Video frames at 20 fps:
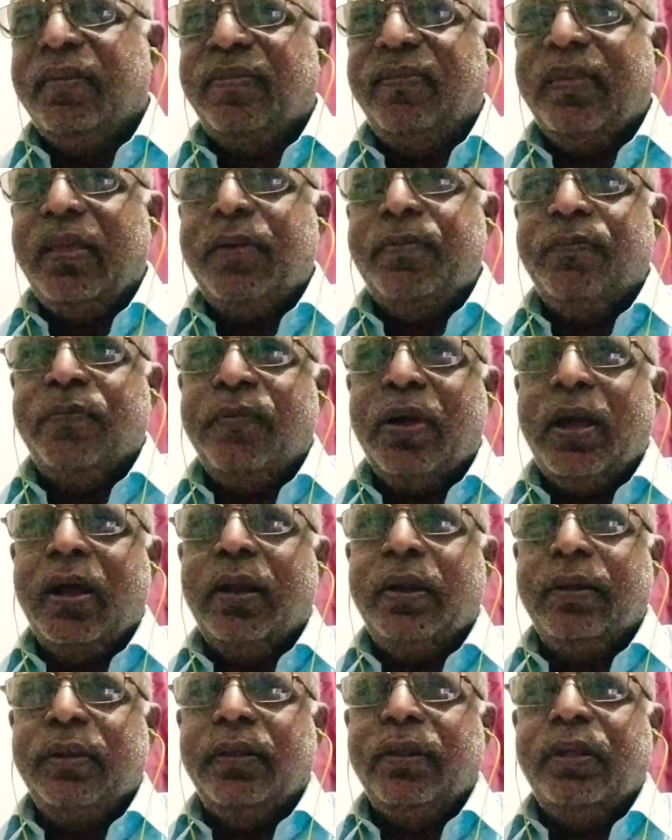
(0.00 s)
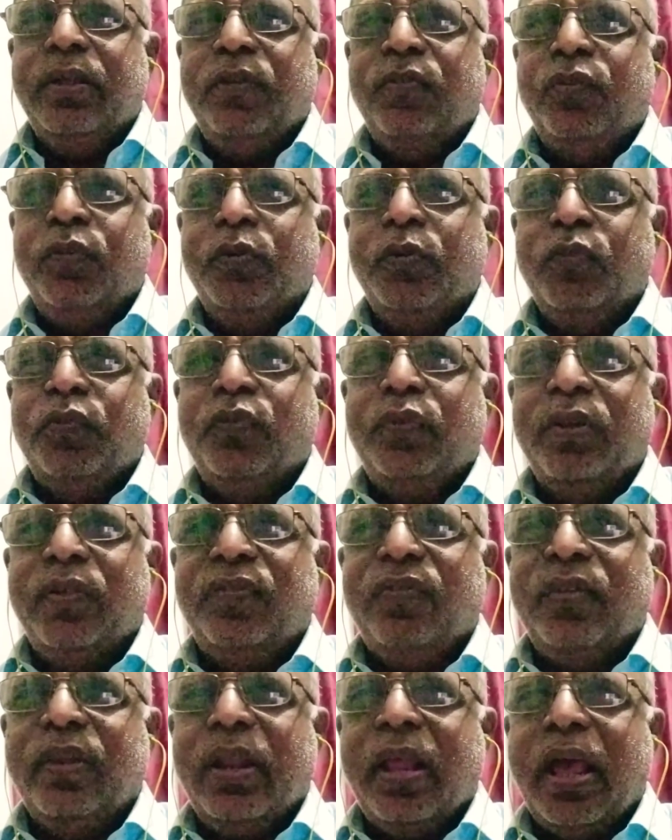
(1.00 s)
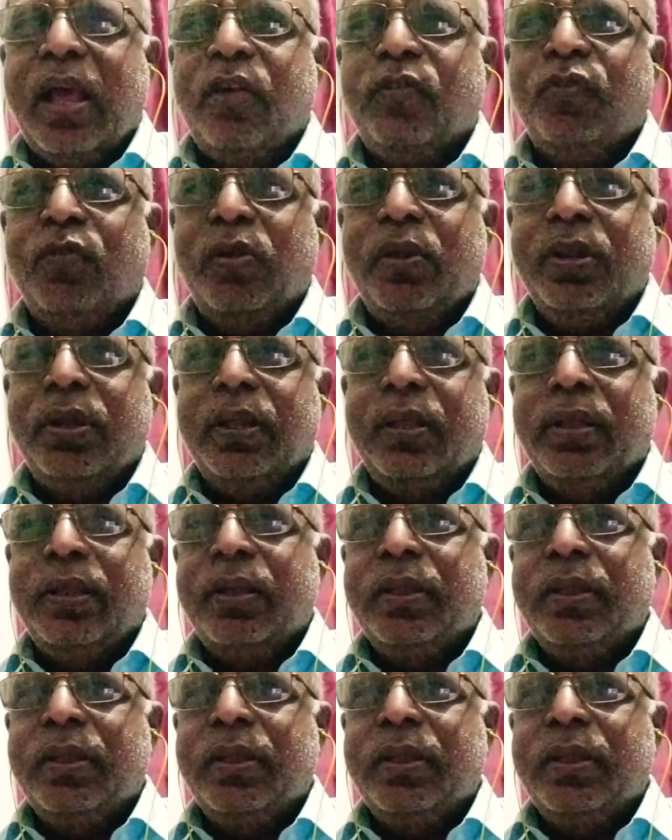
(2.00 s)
Same verb is used as an action.